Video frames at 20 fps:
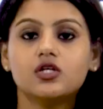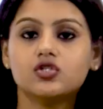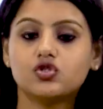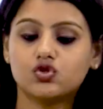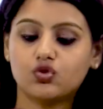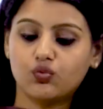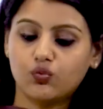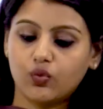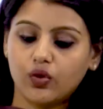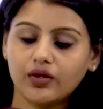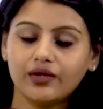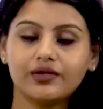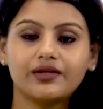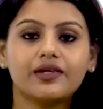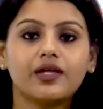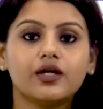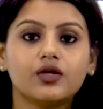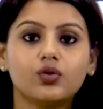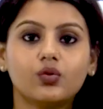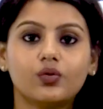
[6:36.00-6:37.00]
So what
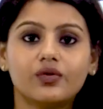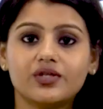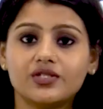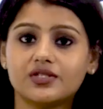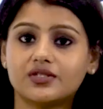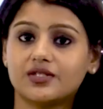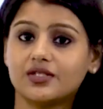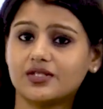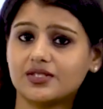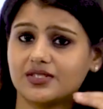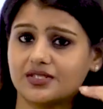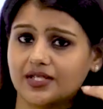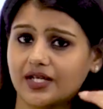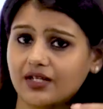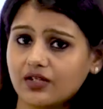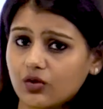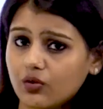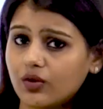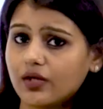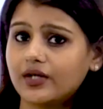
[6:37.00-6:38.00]
they do is they
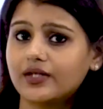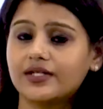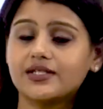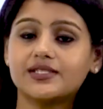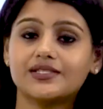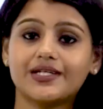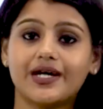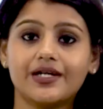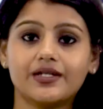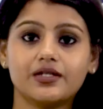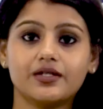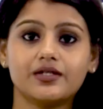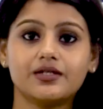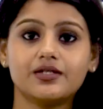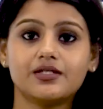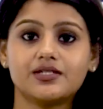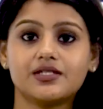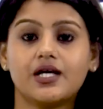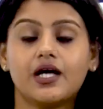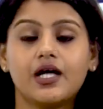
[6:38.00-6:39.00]
set quality
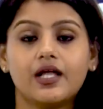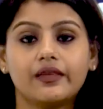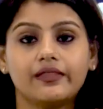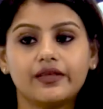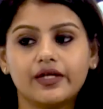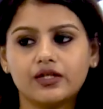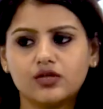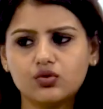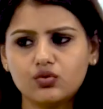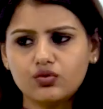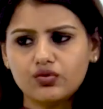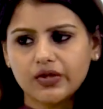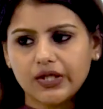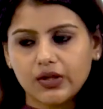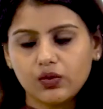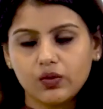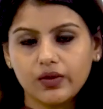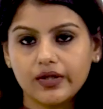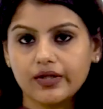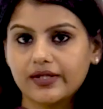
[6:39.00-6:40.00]
standards, they do
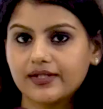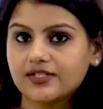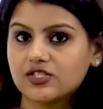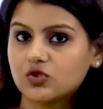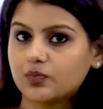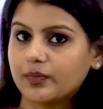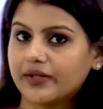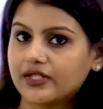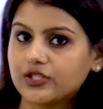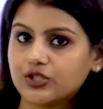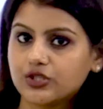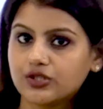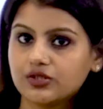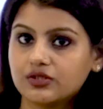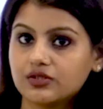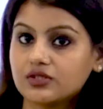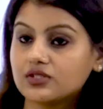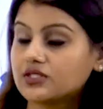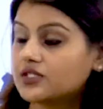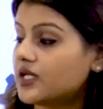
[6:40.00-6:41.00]
regular
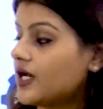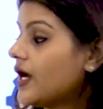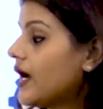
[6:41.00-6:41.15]
inspections,